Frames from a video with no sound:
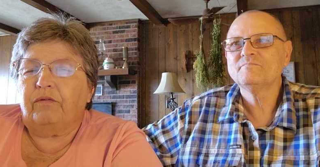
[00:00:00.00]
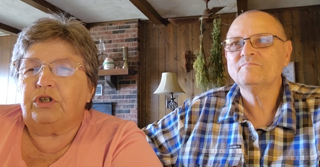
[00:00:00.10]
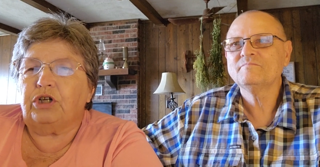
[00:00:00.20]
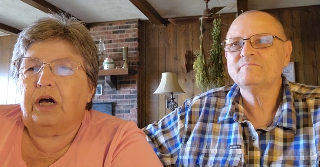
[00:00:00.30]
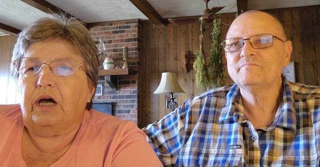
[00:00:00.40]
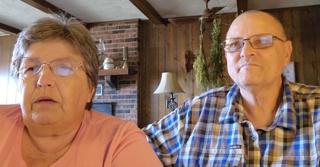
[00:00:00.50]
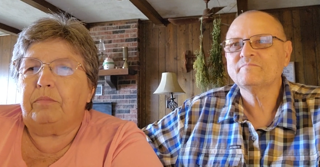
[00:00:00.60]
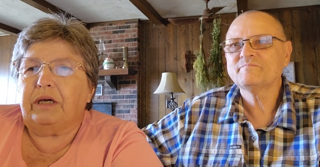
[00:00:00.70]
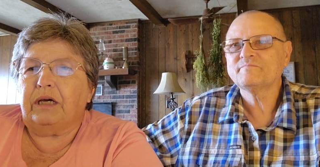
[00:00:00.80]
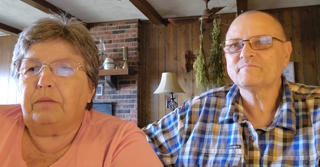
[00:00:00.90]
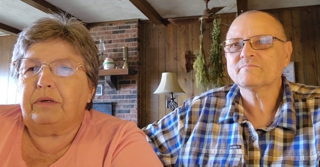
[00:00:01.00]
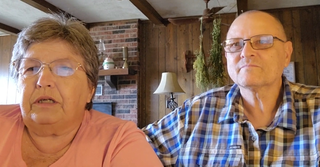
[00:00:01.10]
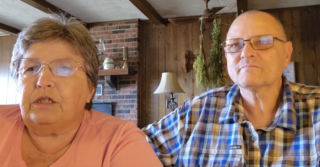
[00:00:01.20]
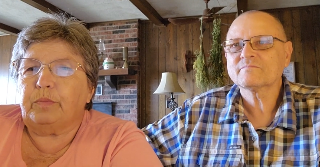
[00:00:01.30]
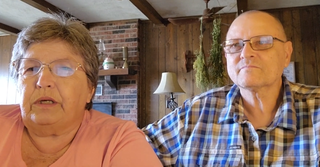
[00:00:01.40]
Speaker 1: which I become a
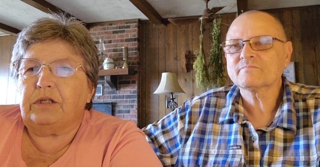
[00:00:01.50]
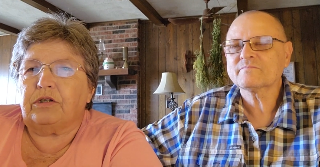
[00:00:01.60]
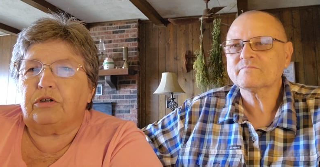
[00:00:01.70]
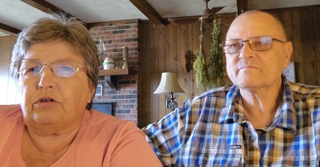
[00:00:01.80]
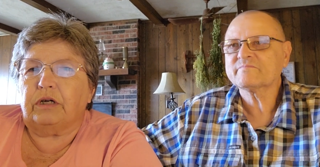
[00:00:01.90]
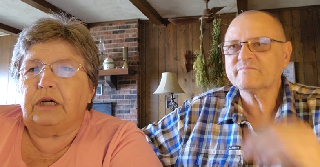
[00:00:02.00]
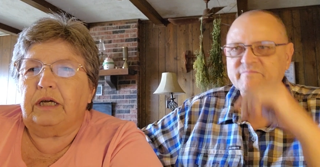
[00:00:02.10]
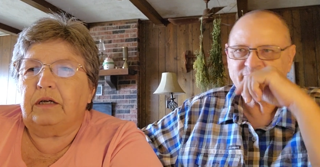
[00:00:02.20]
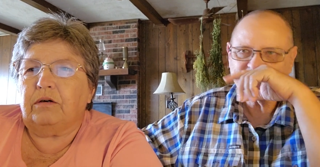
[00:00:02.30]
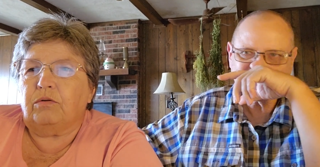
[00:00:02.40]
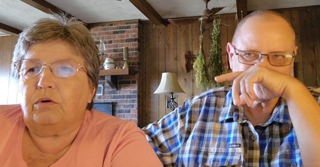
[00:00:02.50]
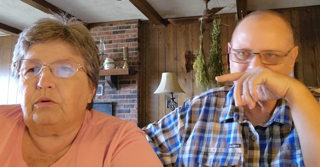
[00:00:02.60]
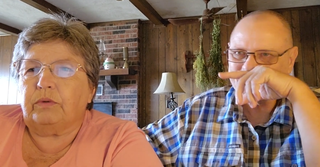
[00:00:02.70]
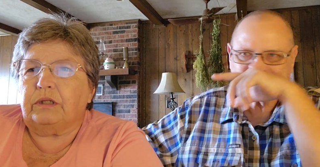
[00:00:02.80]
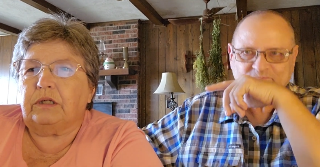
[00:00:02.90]
dispenser, in accord
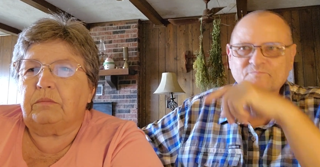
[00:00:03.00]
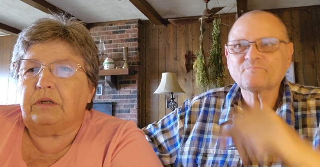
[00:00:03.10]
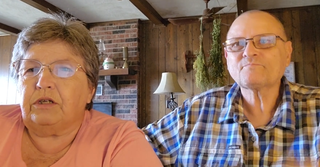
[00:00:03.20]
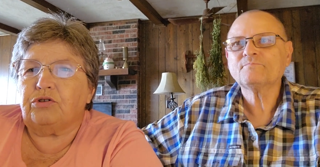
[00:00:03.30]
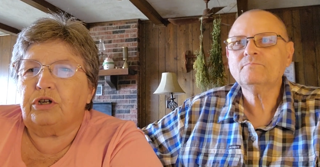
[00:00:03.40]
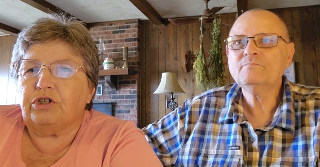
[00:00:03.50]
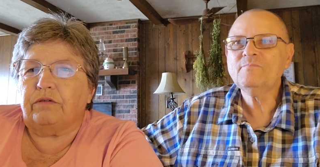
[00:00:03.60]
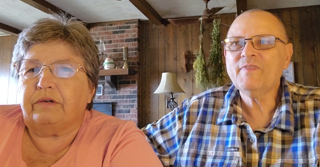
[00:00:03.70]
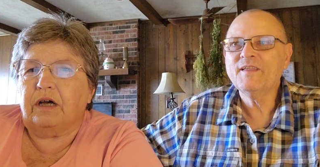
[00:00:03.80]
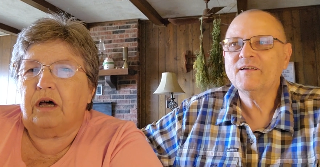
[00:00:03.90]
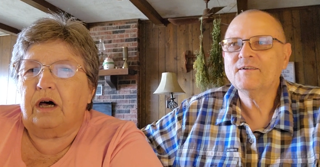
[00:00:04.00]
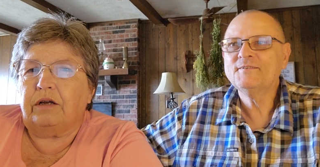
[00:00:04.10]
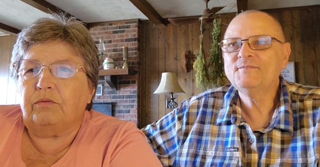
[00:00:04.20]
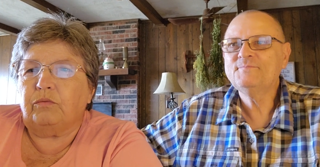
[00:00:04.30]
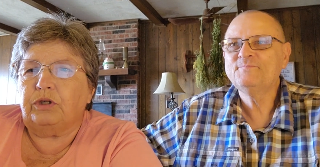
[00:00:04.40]
with the administration of
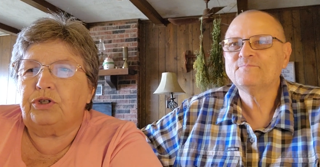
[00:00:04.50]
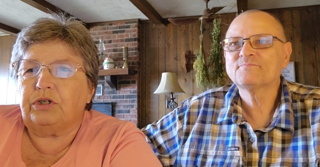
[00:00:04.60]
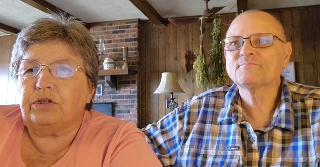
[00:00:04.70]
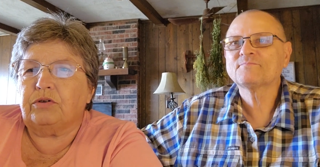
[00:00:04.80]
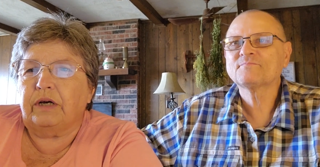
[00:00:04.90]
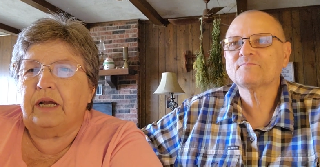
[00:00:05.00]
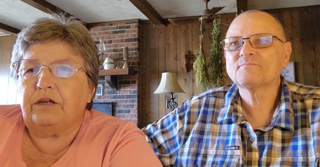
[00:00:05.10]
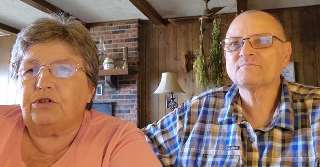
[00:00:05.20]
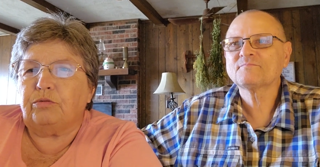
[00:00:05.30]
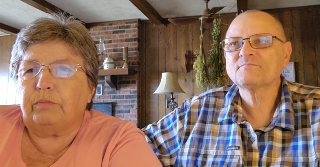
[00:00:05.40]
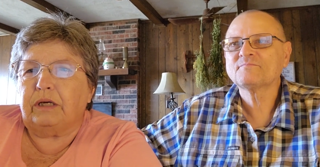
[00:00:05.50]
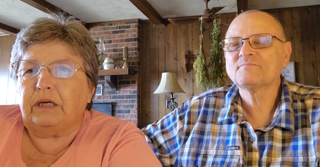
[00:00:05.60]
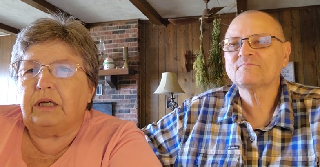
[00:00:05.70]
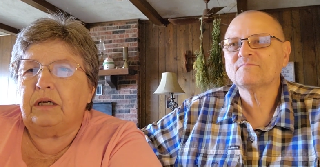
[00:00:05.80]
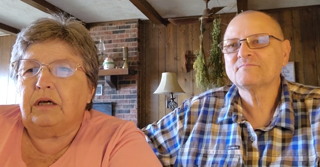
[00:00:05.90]
God, which is granted to
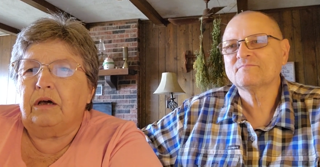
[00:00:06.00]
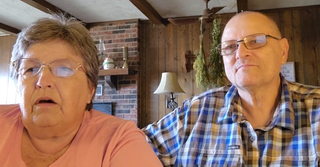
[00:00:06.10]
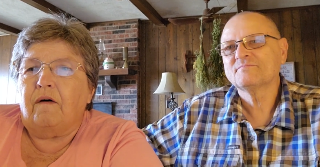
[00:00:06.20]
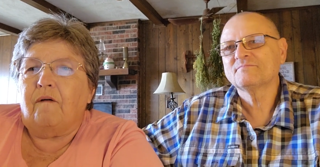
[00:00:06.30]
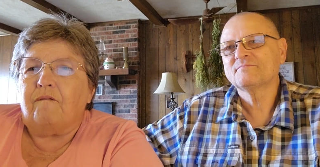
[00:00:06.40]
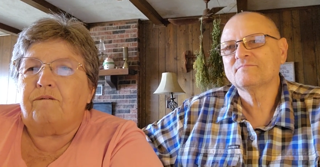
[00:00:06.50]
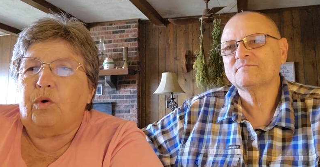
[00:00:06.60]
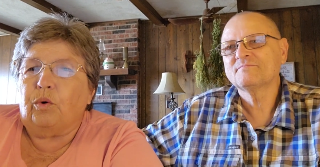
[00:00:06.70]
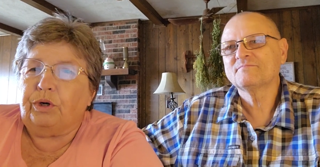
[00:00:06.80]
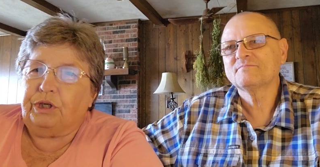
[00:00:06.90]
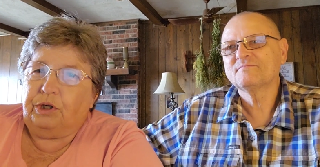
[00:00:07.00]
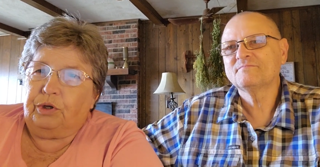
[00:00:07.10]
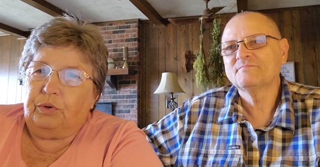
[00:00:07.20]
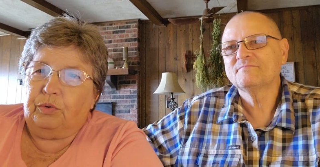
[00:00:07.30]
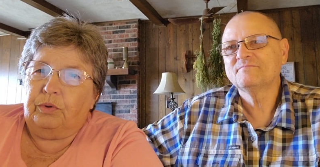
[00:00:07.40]
me for
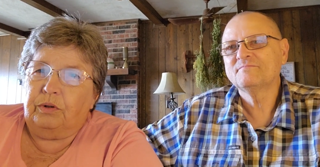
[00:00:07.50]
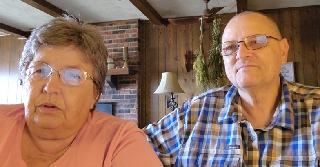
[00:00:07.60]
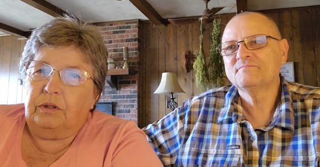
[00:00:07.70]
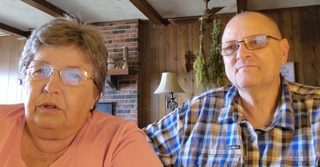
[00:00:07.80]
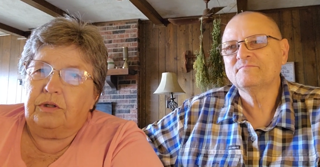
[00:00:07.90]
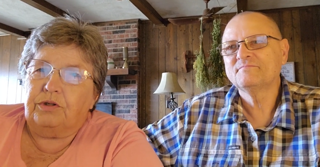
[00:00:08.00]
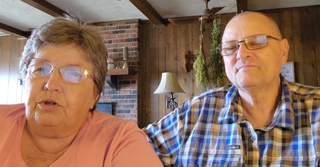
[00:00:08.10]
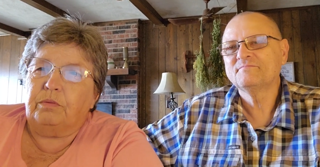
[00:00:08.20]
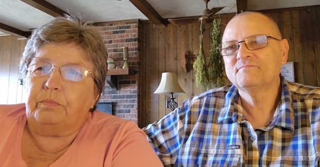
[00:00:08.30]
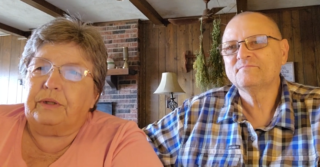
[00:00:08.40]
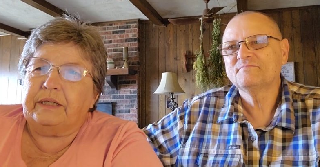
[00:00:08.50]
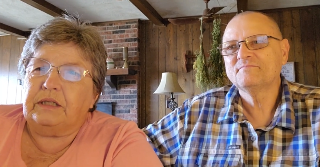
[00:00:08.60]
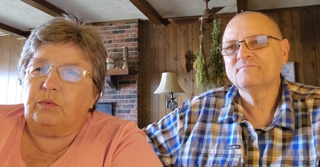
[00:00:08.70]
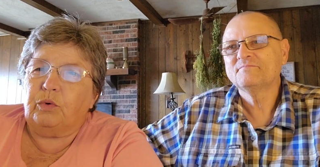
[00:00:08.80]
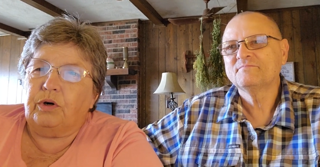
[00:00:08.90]
you to complete
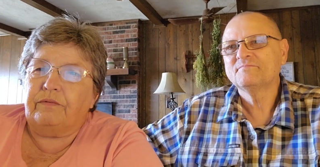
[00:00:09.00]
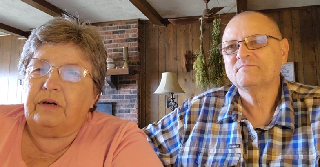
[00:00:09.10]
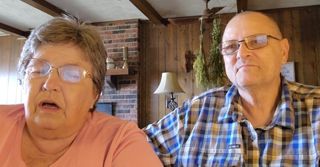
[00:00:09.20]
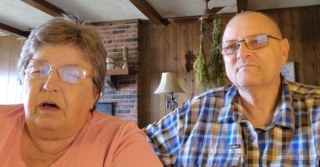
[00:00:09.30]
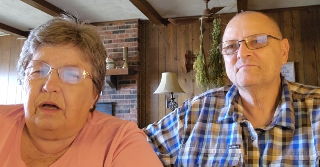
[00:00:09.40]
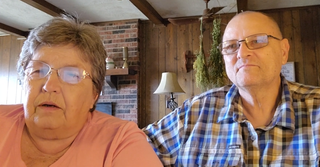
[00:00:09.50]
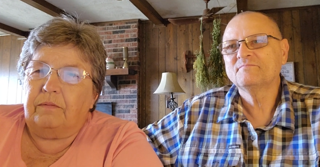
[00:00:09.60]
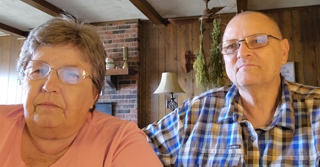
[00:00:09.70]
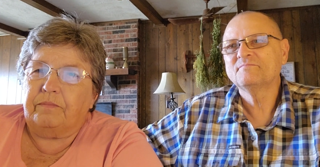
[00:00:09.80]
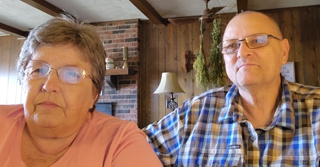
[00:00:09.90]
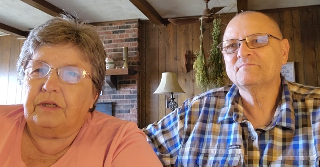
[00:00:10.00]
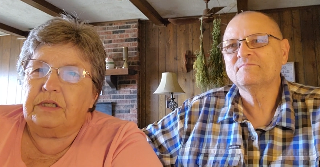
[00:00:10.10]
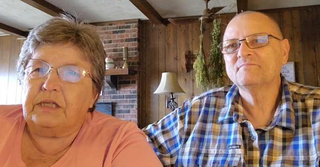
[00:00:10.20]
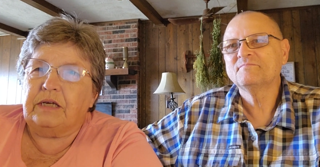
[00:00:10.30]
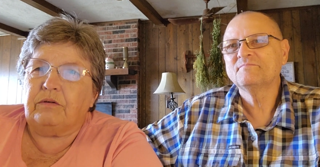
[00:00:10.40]
the word of God, the
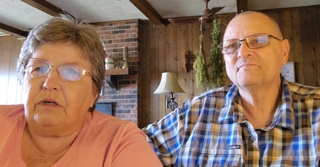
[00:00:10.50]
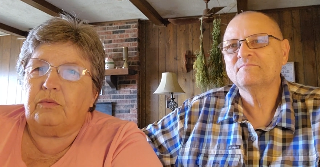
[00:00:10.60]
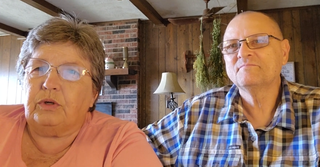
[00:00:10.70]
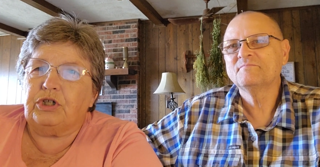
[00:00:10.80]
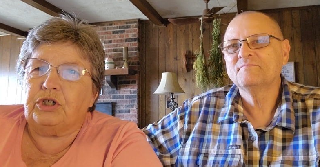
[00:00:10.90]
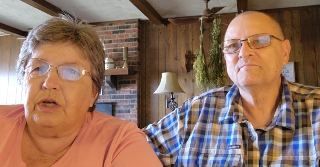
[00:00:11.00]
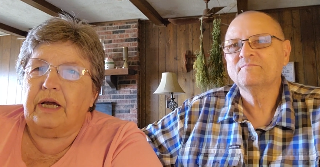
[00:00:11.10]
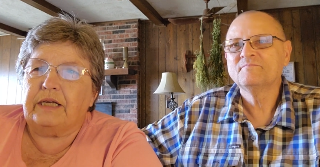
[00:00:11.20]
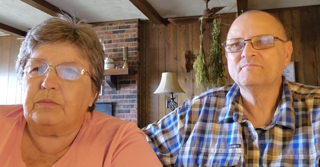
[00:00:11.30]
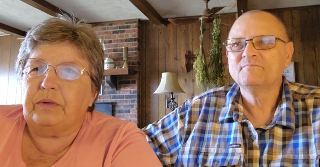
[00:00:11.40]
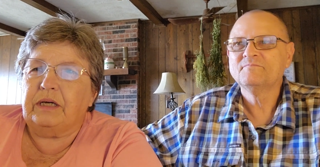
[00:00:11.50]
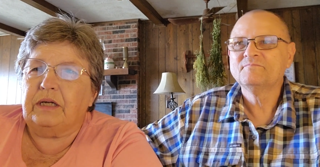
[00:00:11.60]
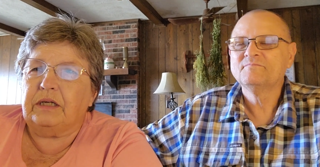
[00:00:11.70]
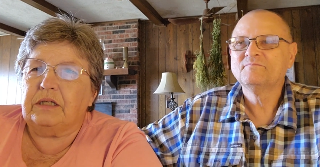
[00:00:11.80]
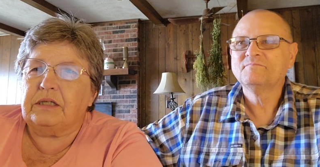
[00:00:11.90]
secret which has been
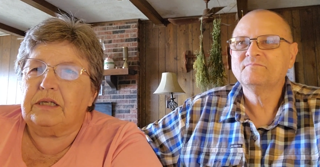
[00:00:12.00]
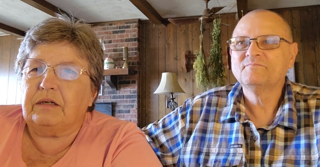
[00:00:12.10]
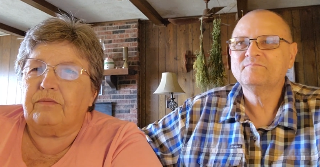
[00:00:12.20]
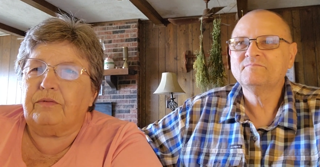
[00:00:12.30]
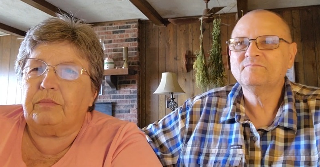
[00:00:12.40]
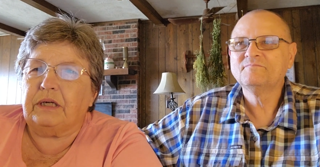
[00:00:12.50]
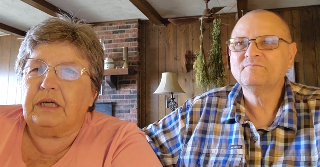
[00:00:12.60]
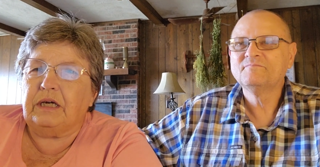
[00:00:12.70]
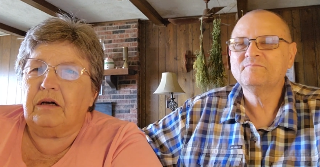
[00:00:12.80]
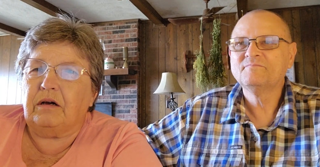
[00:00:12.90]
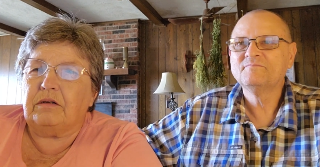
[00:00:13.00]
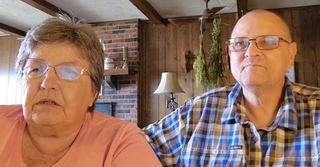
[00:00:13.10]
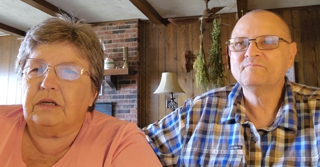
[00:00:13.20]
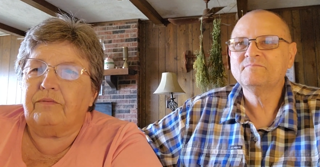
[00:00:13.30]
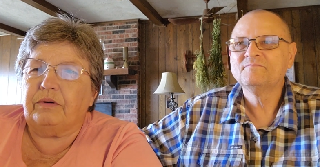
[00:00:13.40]
concealed from the eons
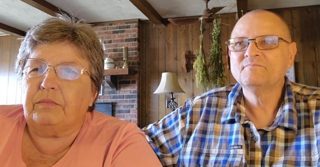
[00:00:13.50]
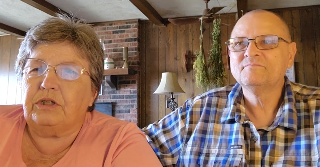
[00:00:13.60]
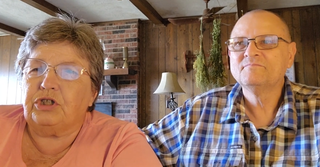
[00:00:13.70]
and from the